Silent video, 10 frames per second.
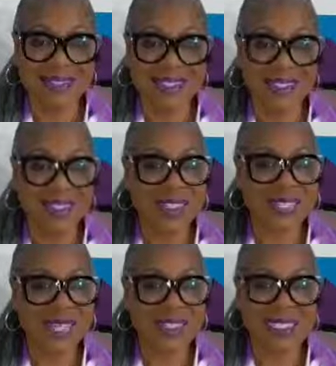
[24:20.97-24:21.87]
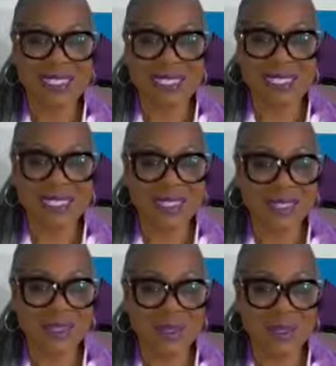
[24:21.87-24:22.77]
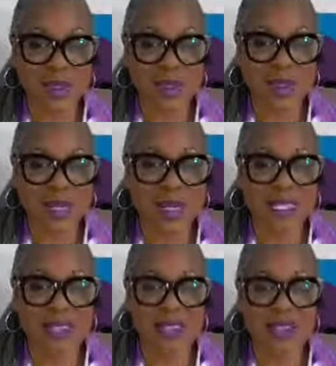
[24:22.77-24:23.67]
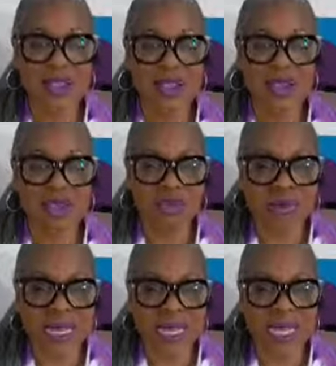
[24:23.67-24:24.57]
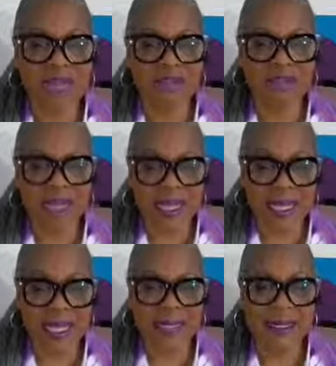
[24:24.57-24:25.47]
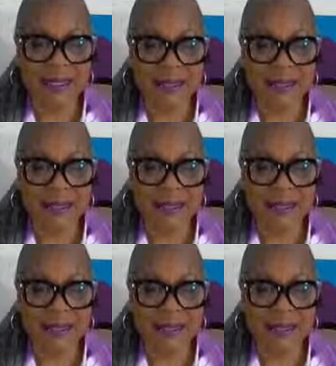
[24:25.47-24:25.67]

You got to get still when you're trying to really find